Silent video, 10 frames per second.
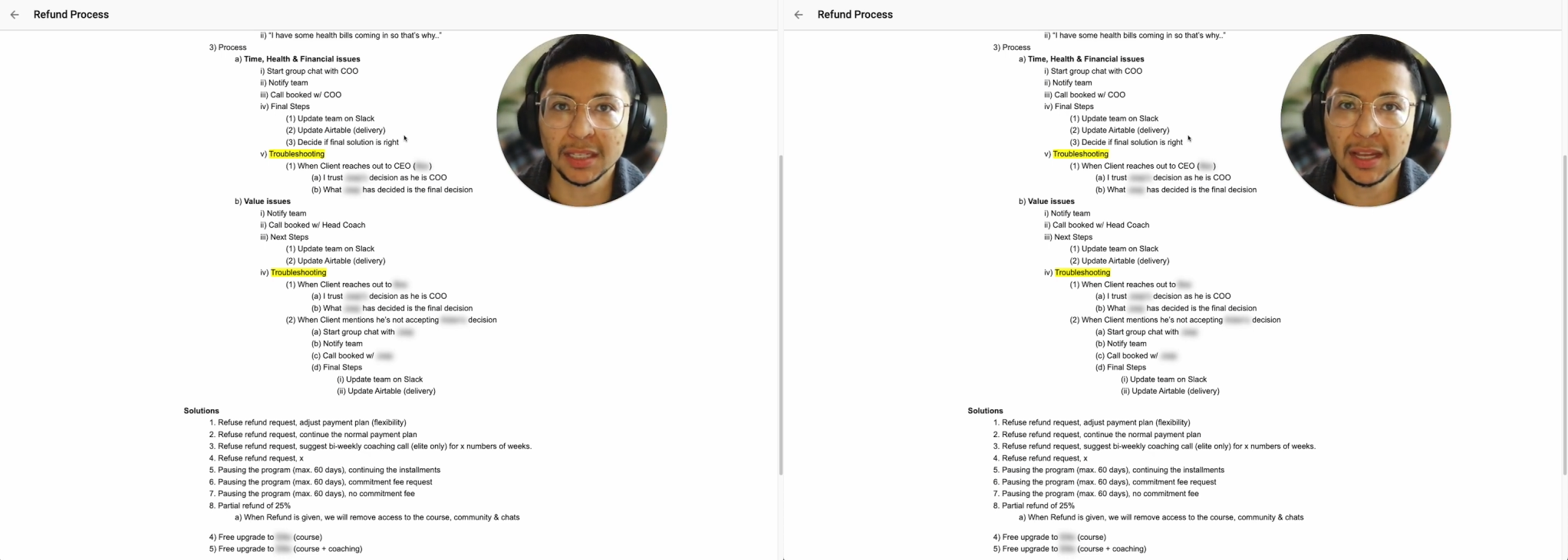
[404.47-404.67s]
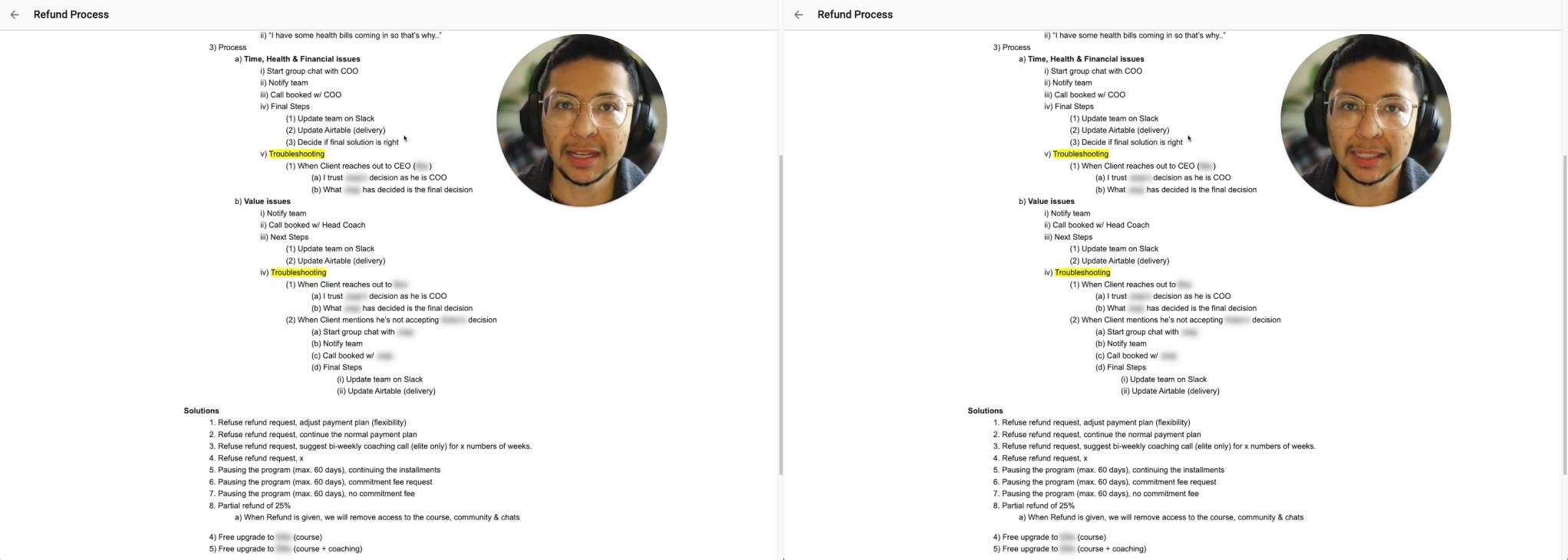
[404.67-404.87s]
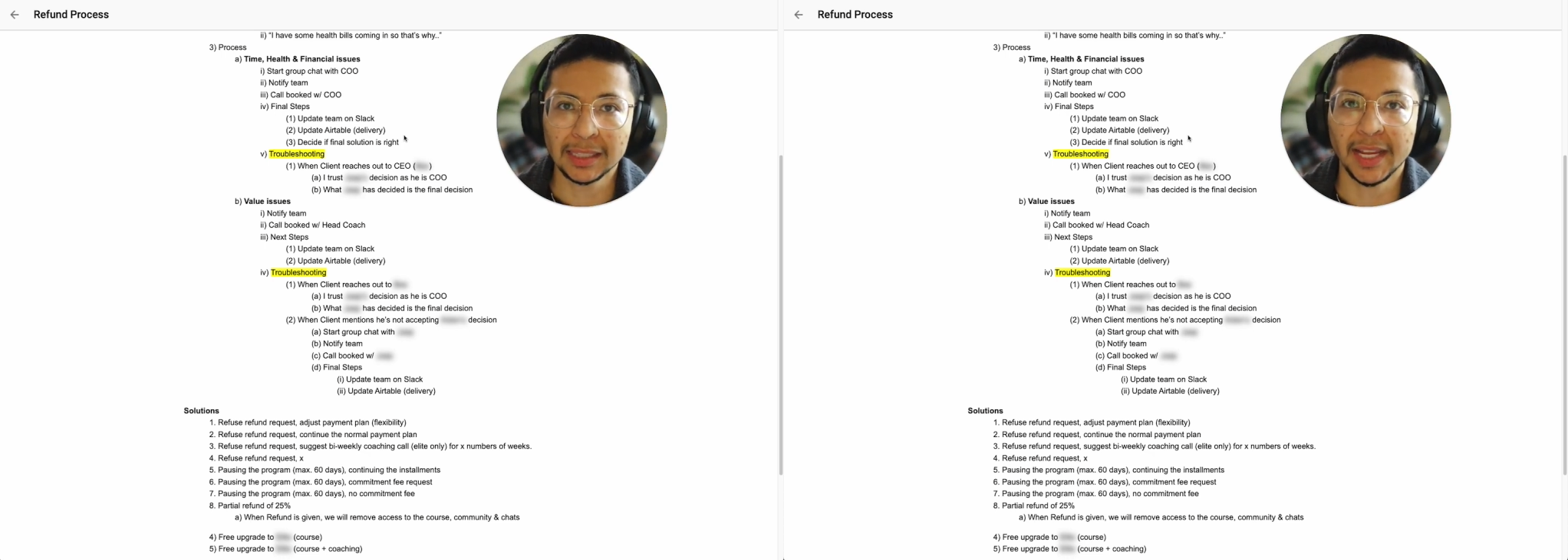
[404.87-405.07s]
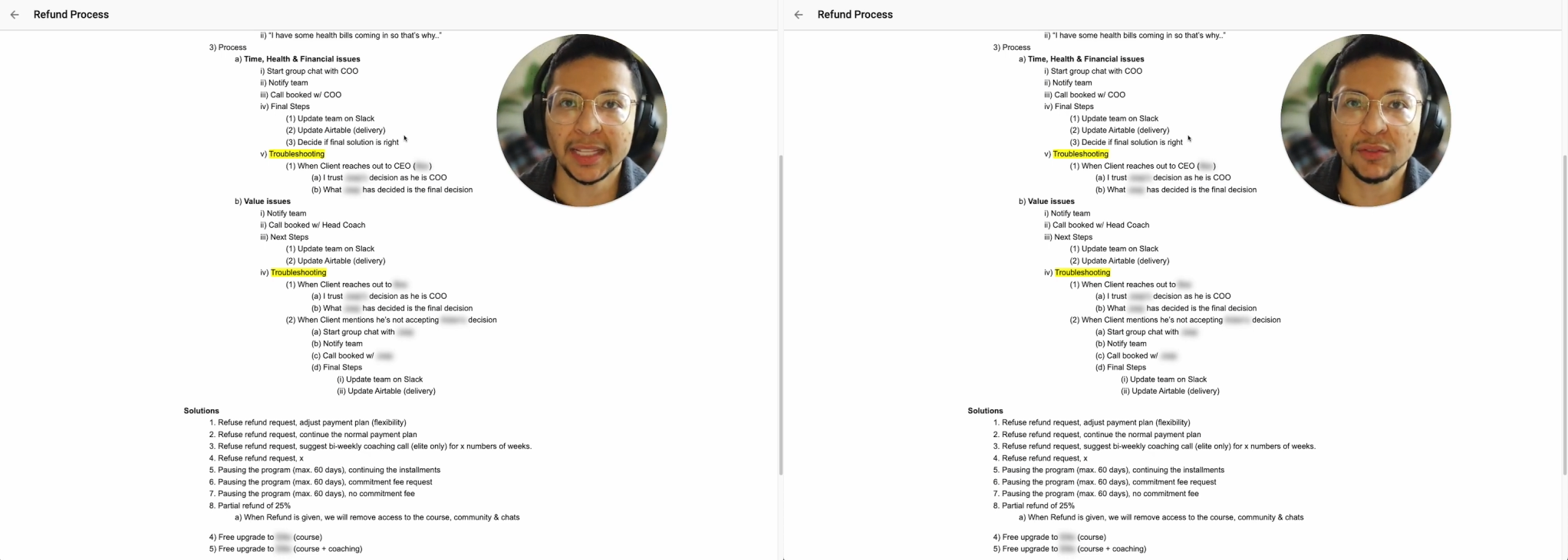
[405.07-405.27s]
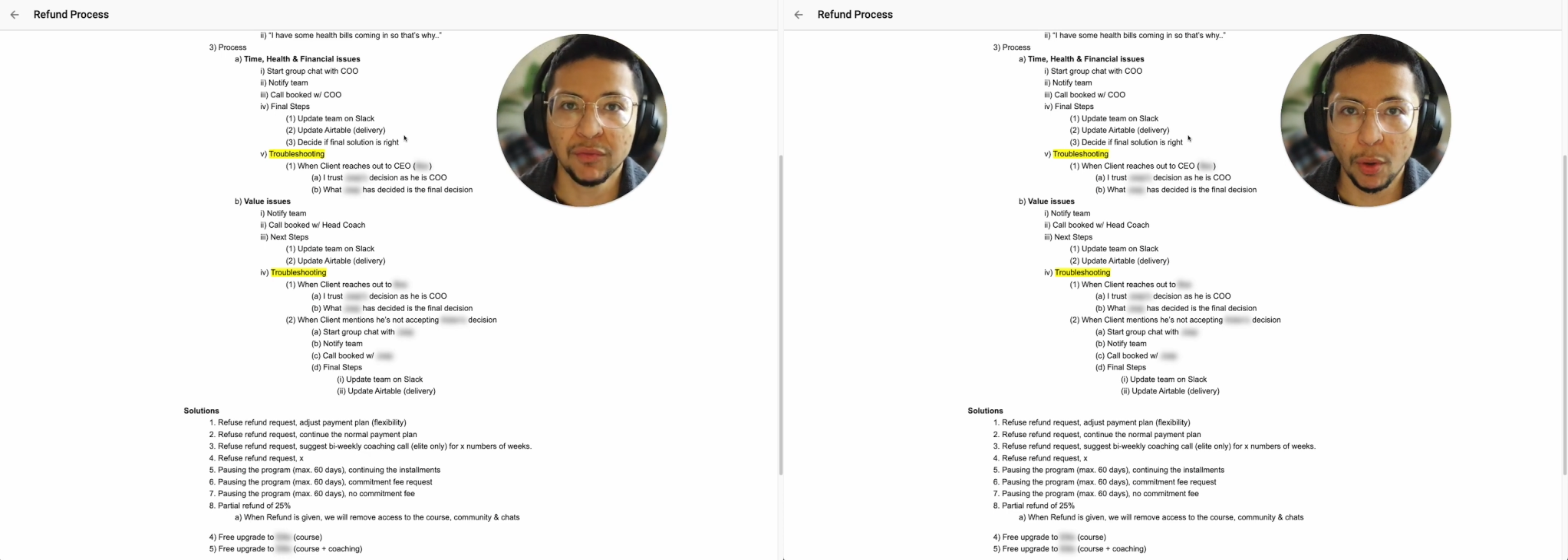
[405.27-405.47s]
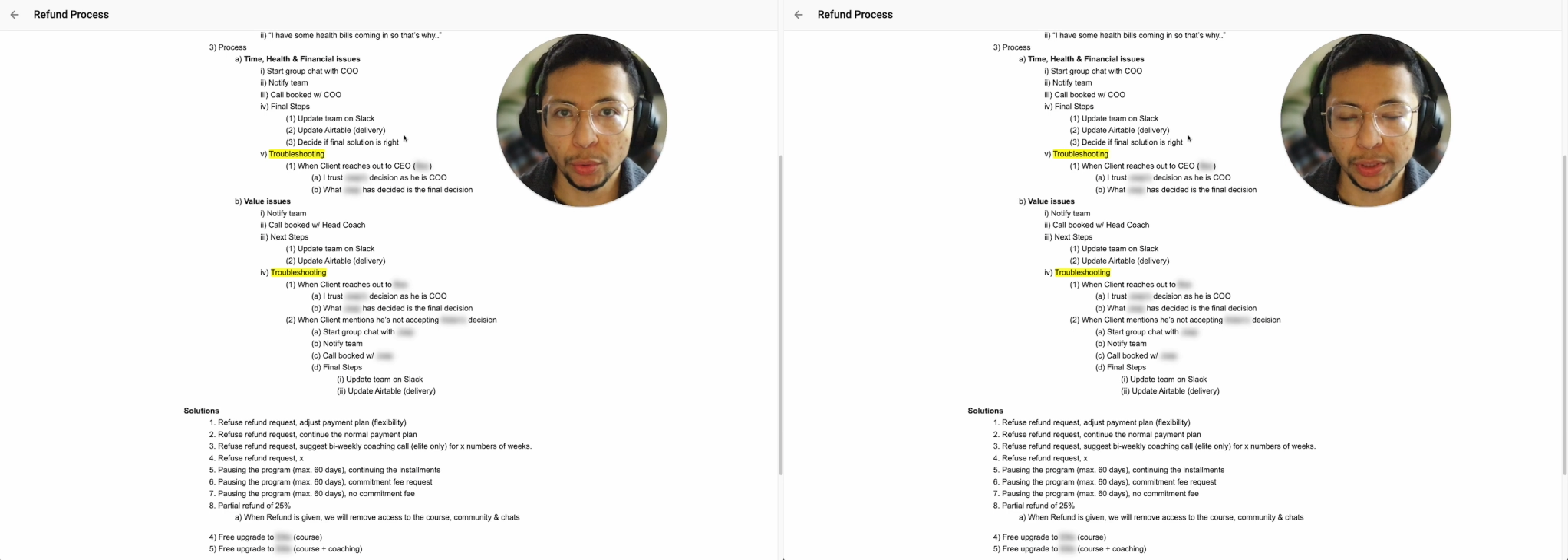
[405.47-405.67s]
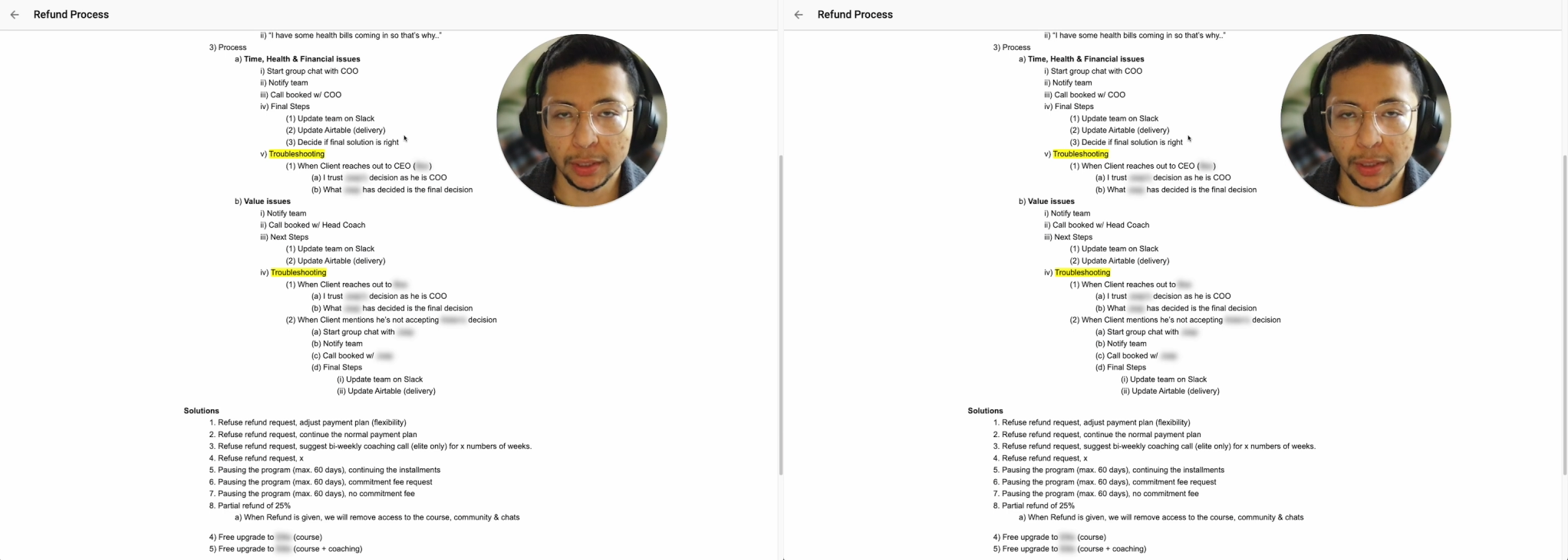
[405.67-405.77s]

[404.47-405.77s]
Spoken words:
client's folder.